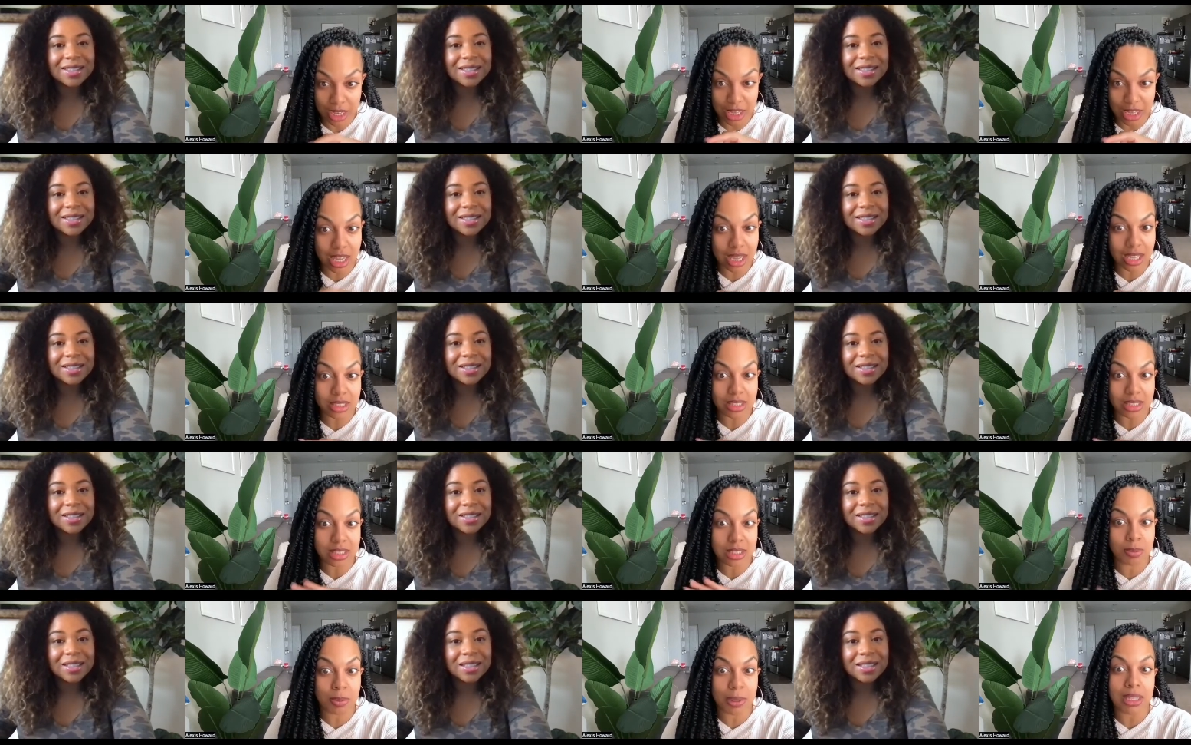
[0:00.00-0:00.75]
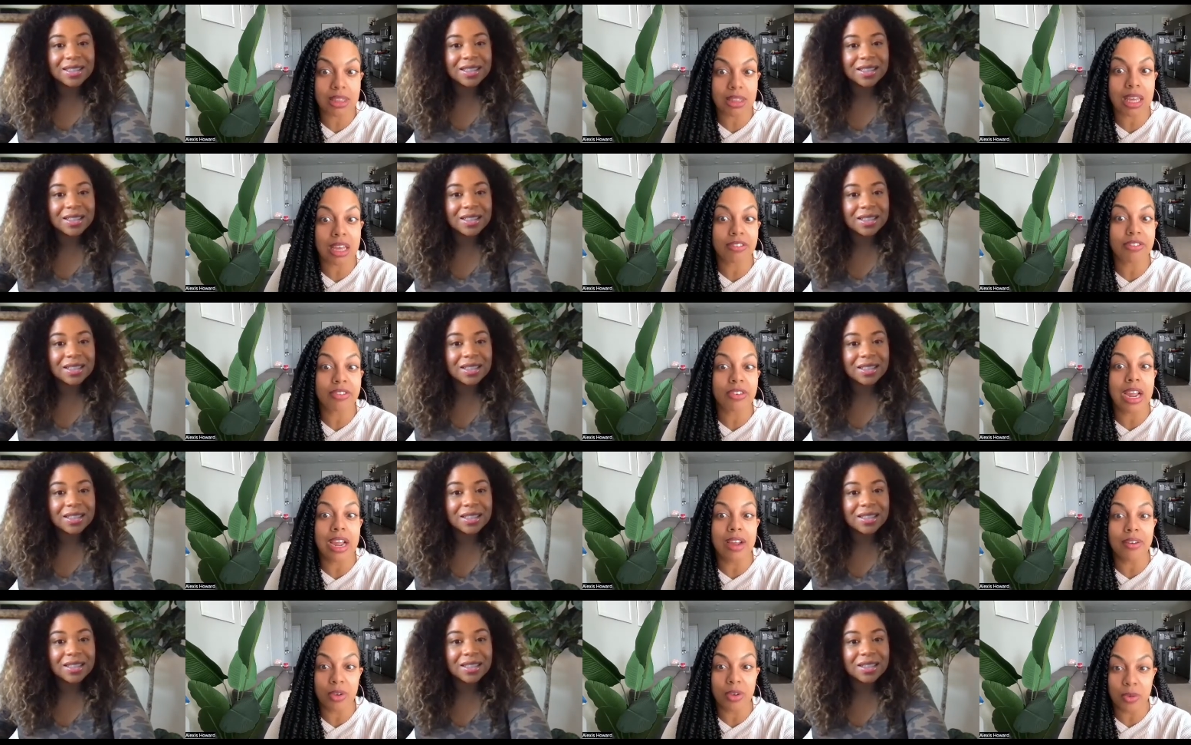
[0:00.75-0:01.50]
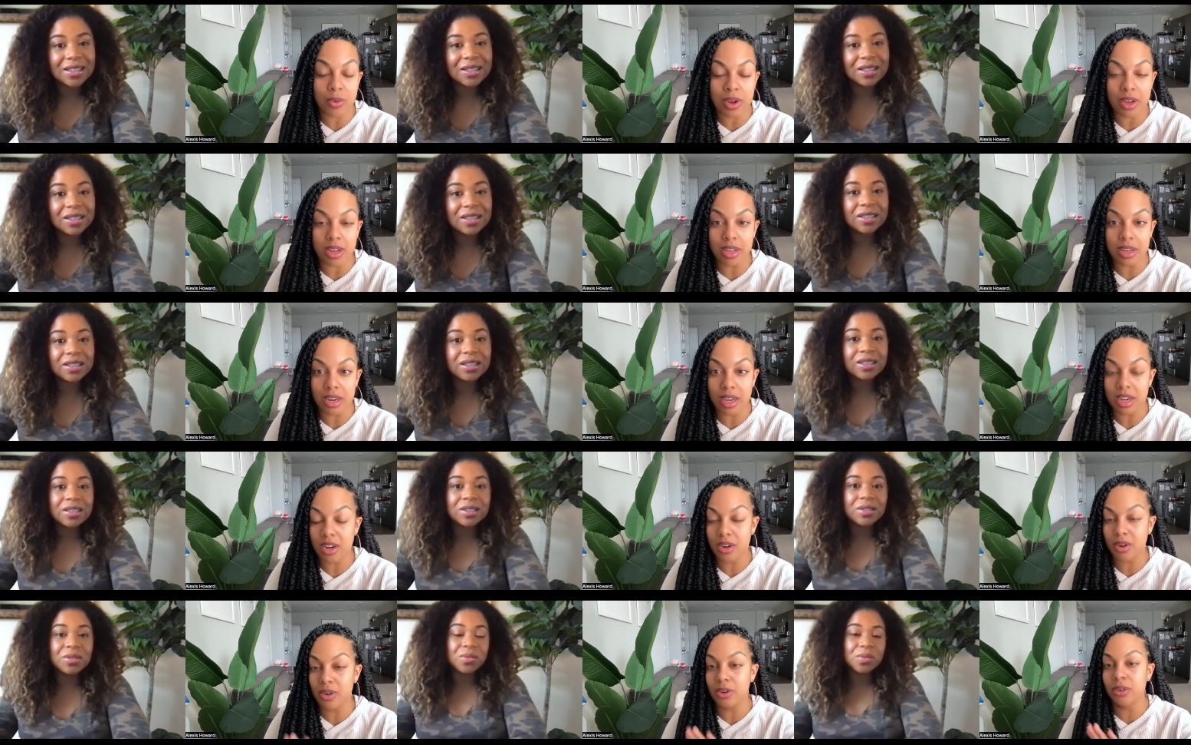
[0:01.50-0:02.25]
Speaker 1: I can't speak that for everyone, I
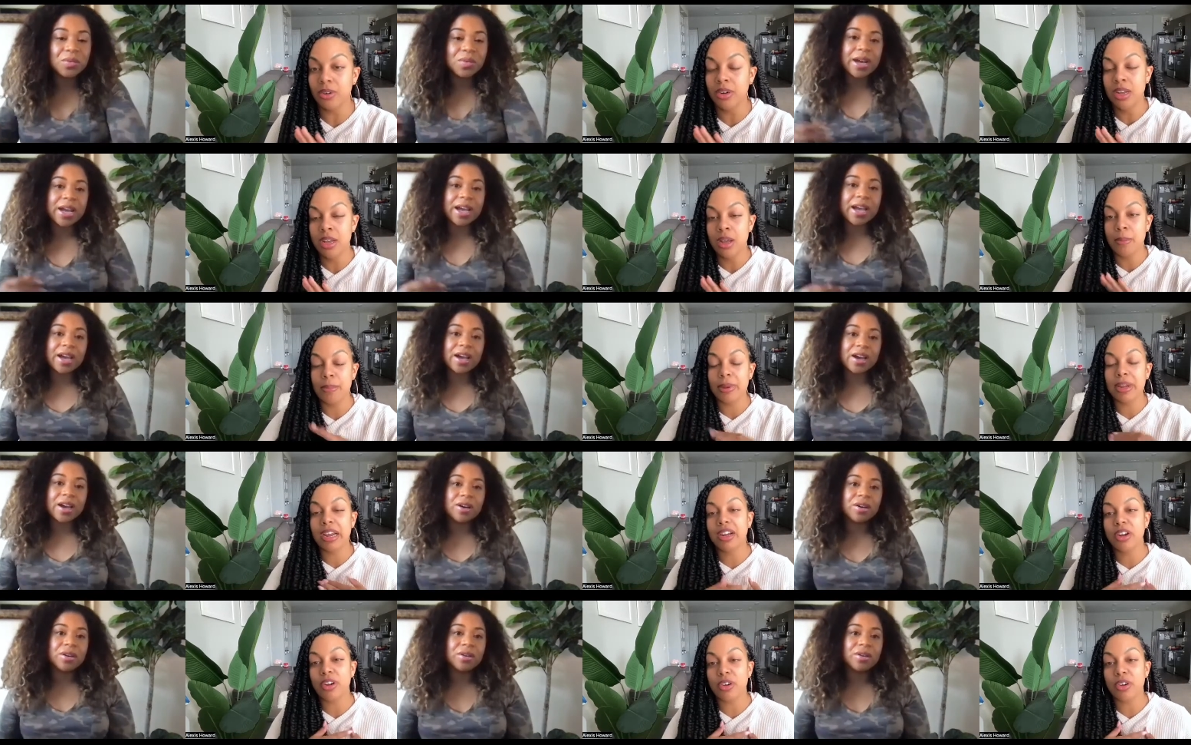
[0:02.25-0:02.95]
know, but I uh-huh.